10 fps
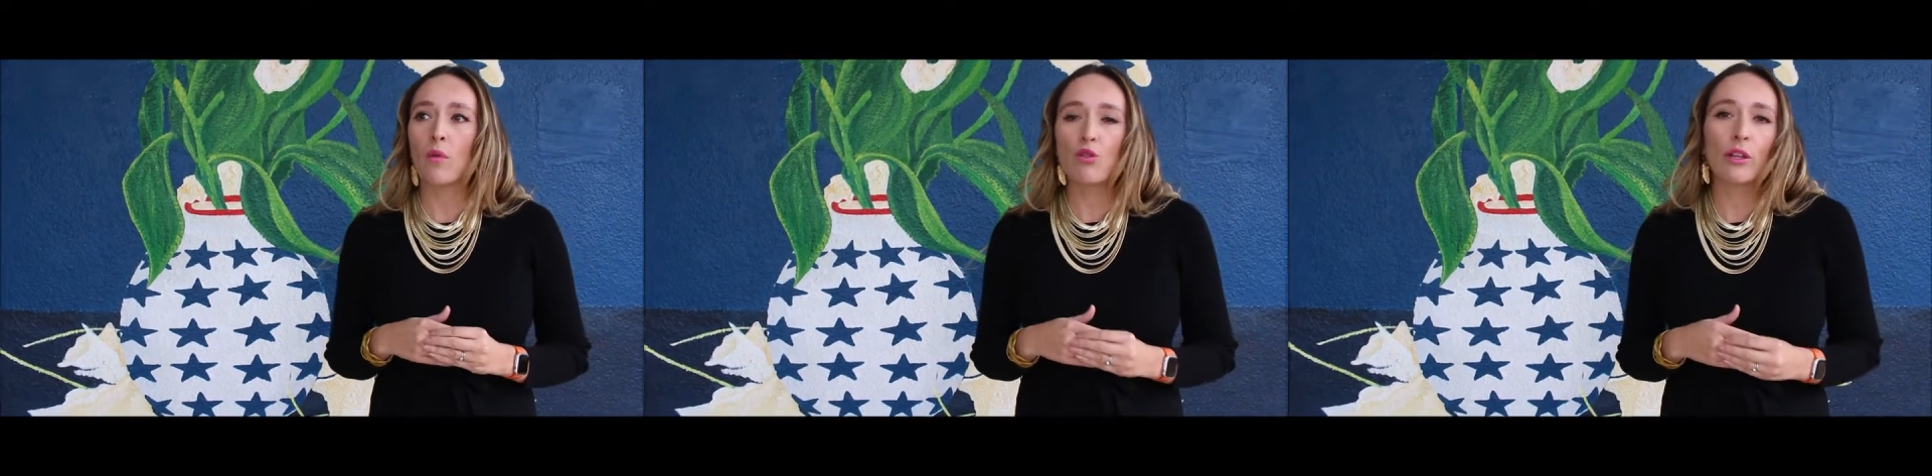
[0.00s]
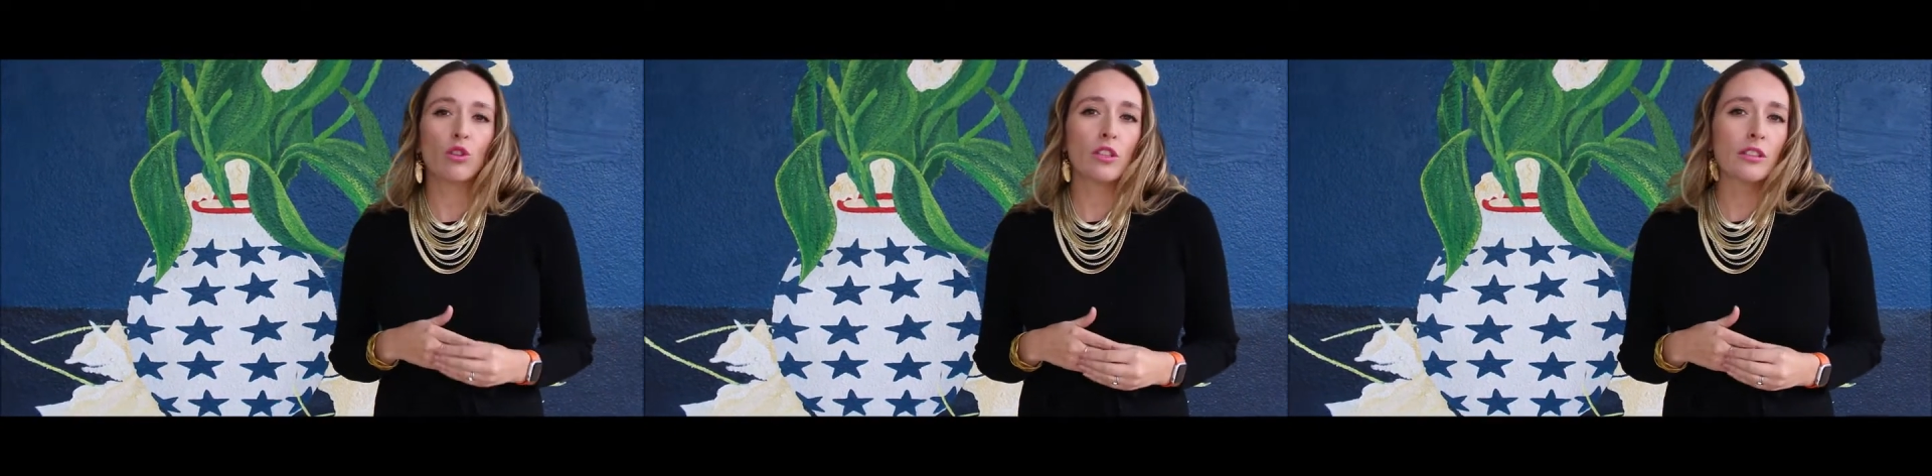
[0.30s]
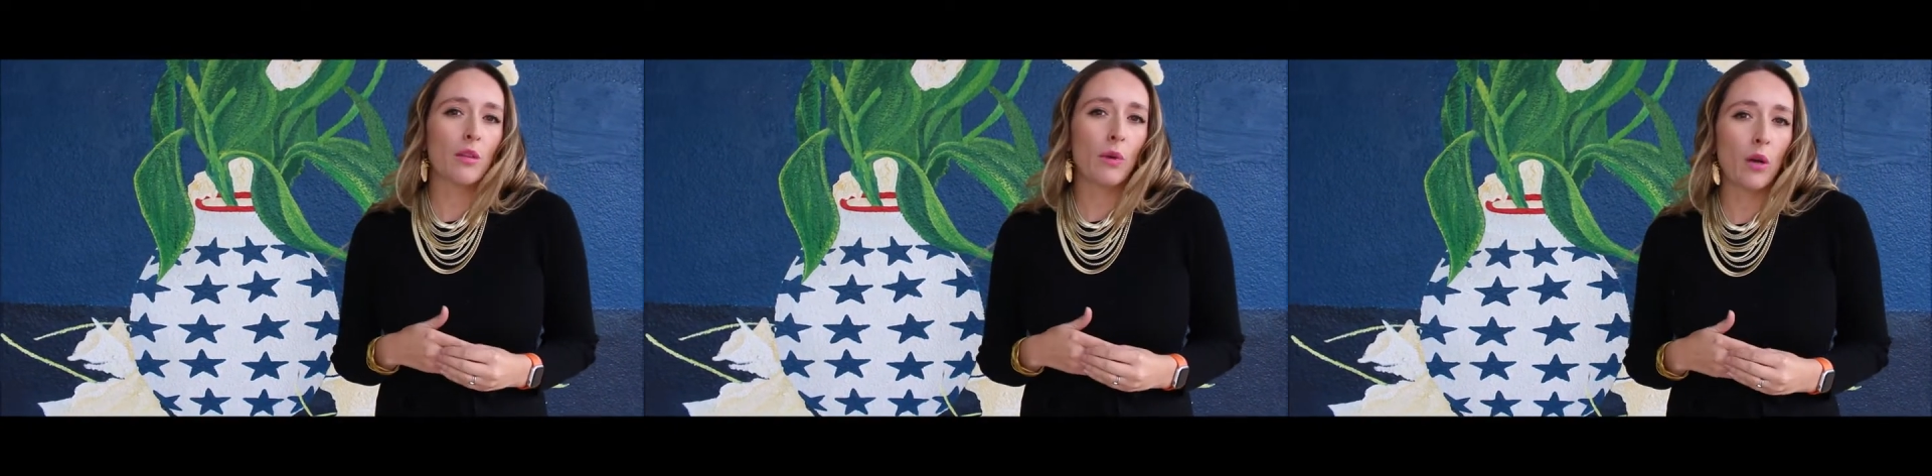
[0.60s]
was trying to
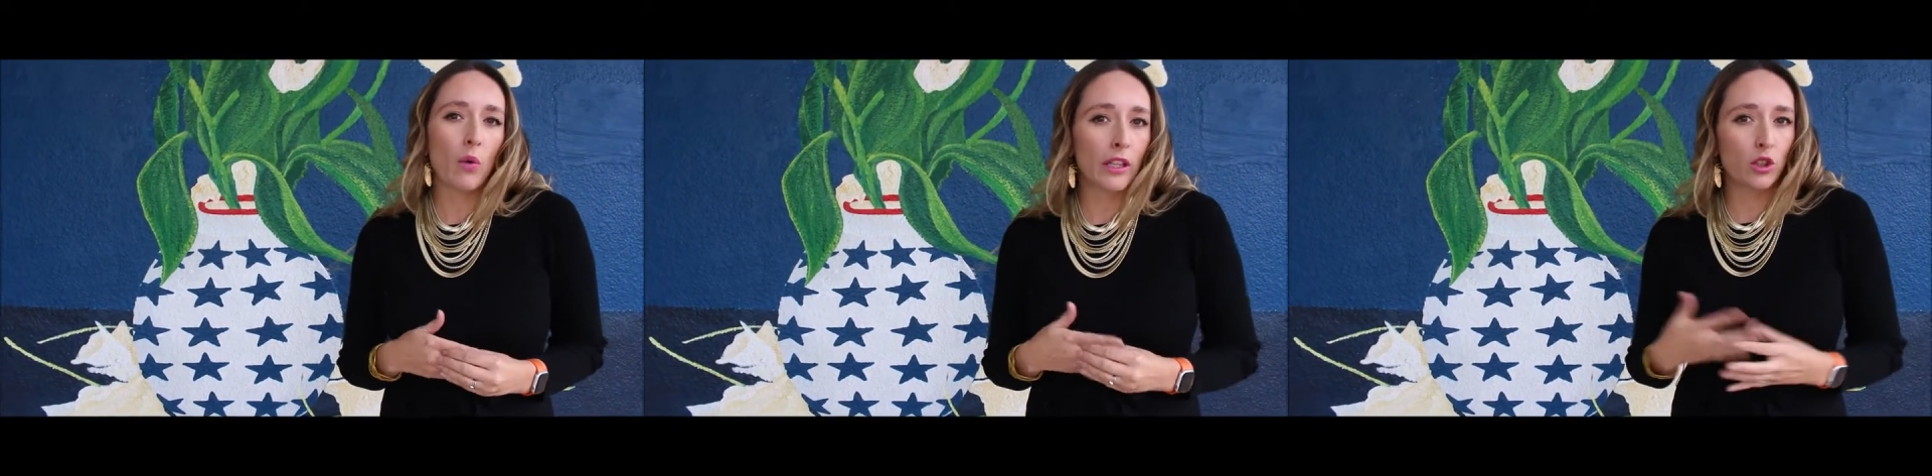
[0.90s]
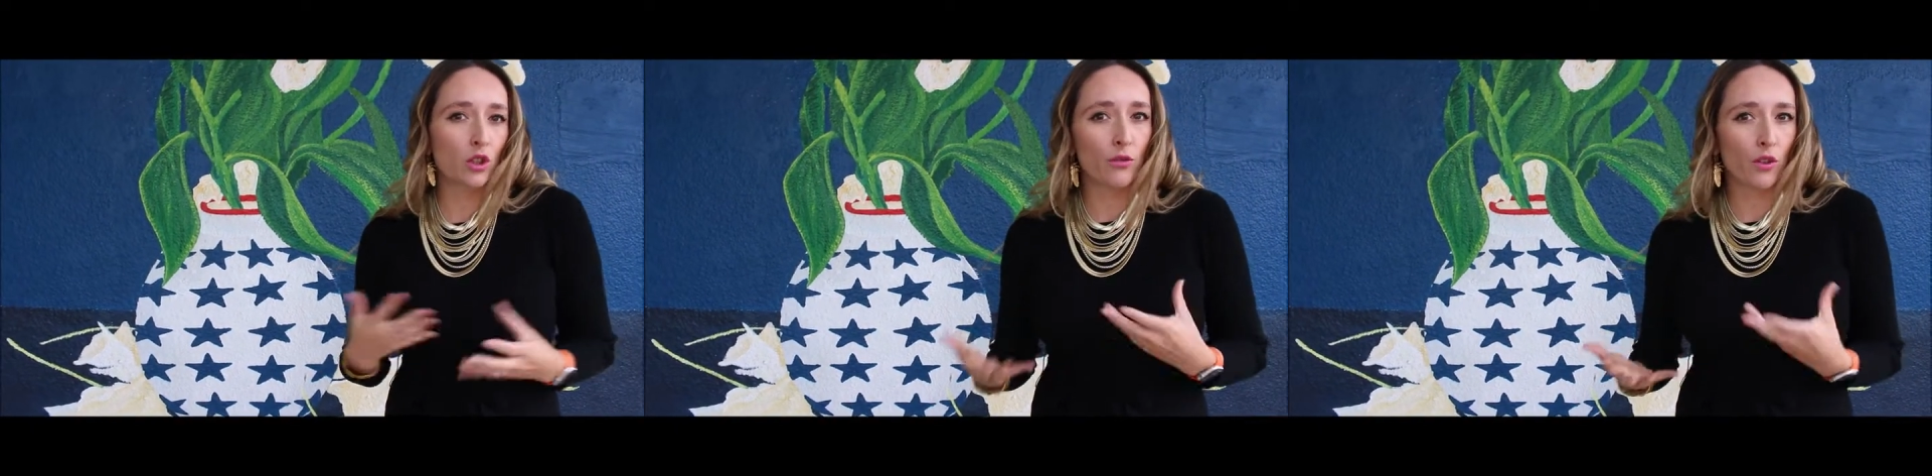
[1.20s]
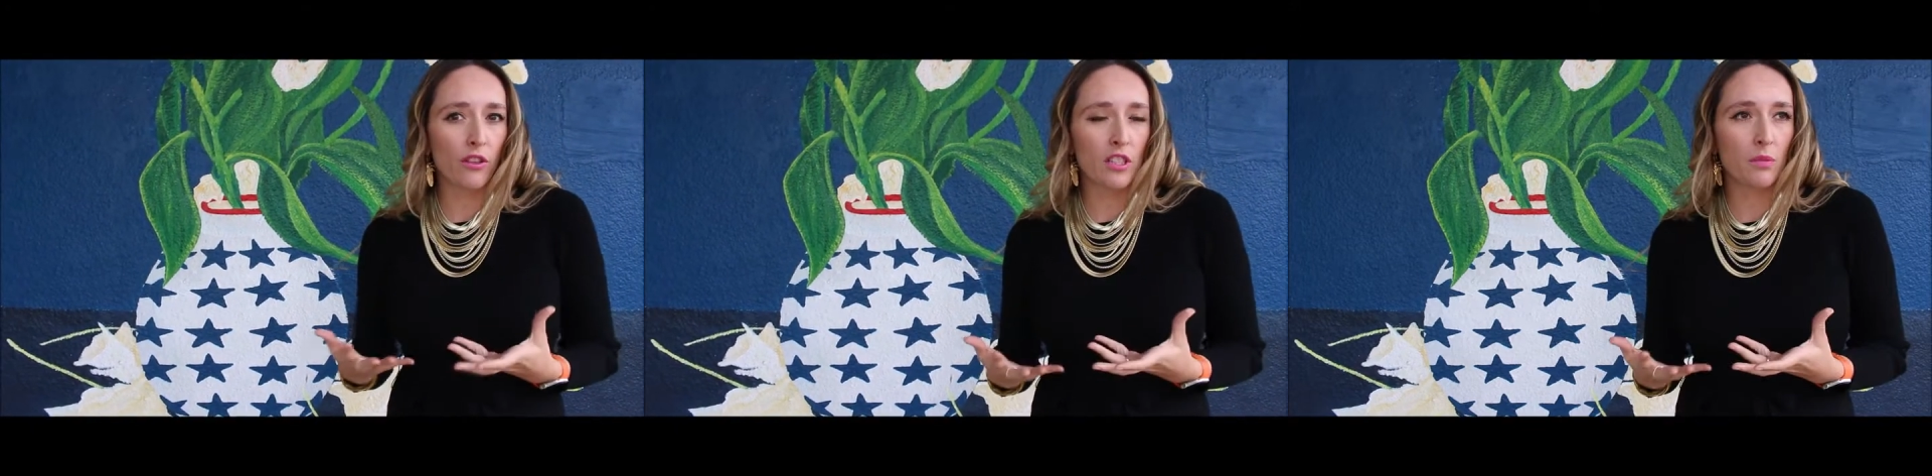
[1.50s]
decide what I wanted to do
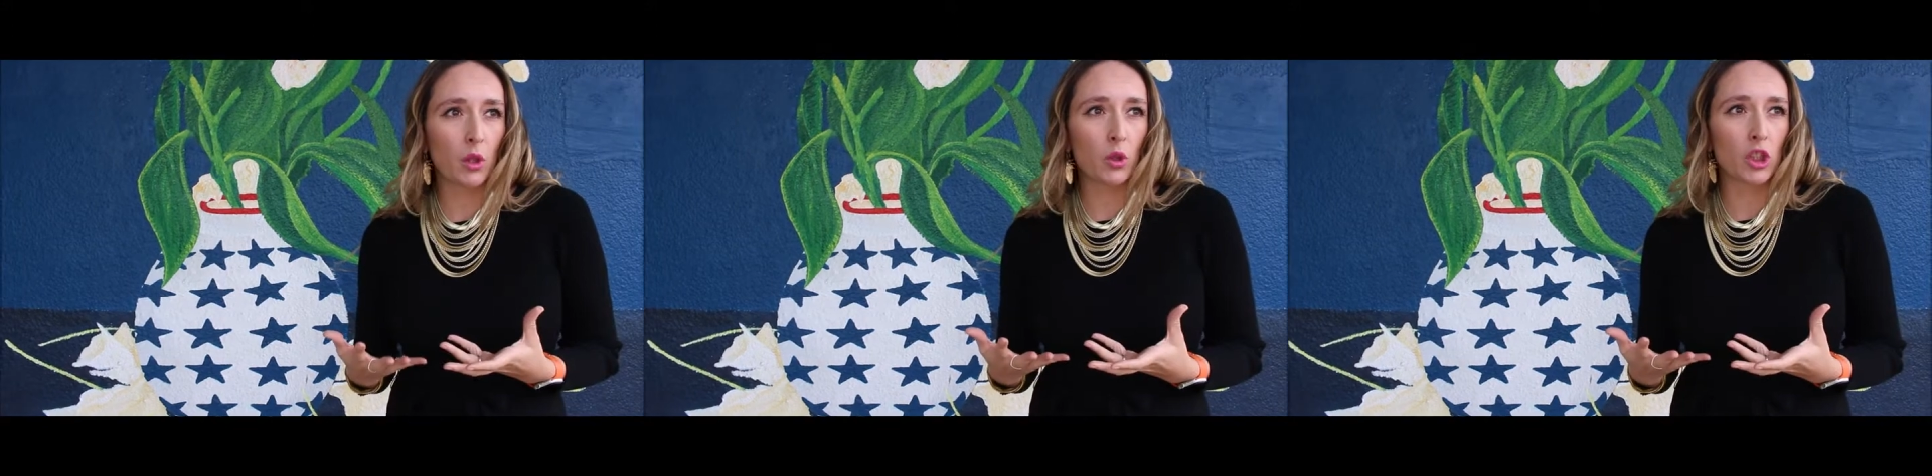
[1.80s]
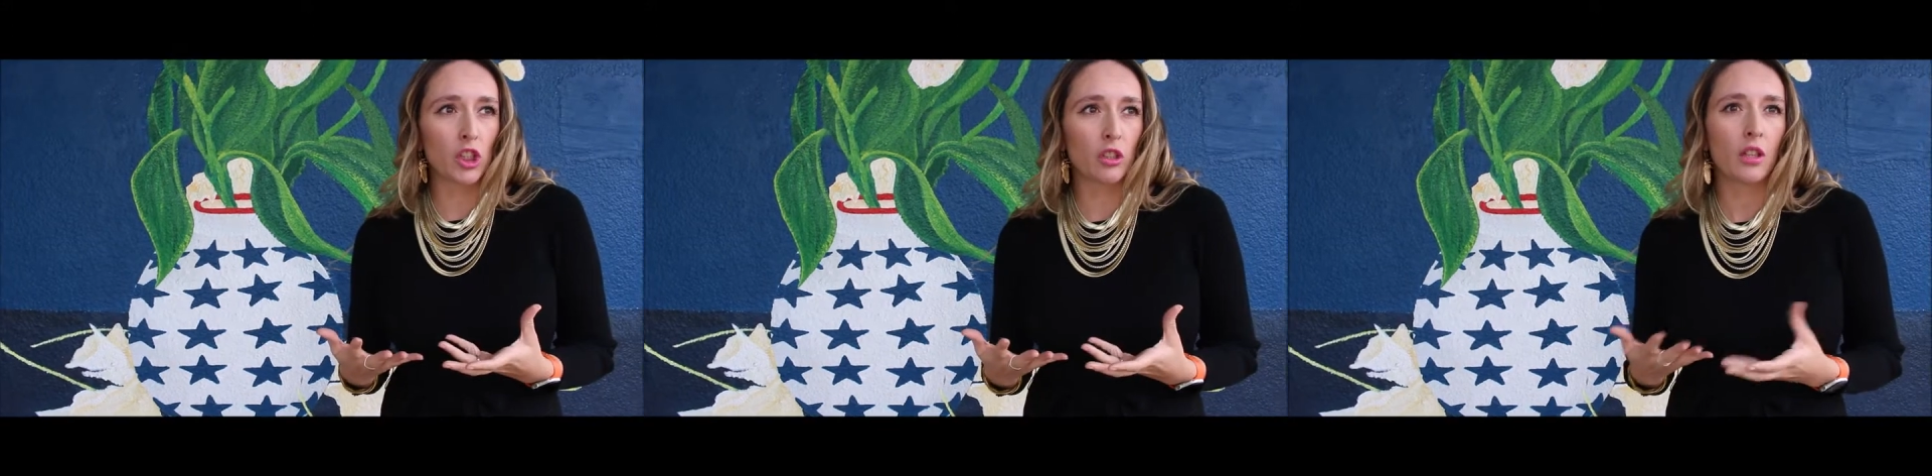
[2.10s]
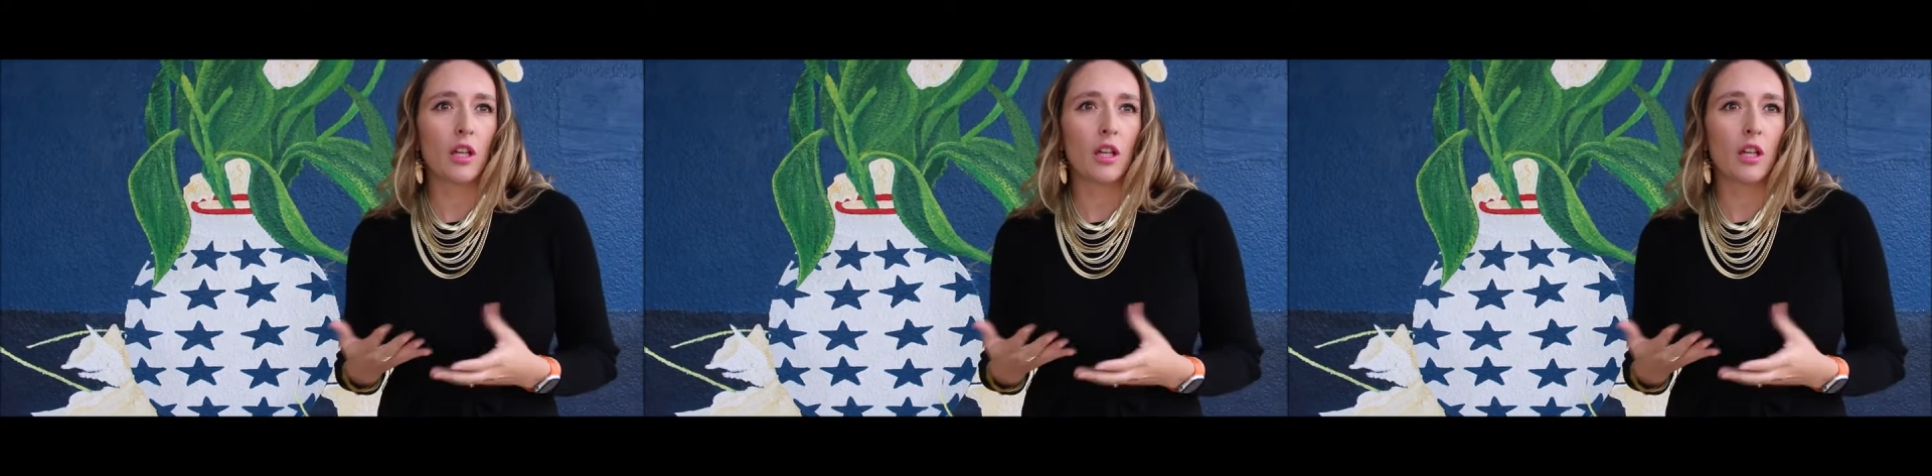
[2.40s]
for this mural,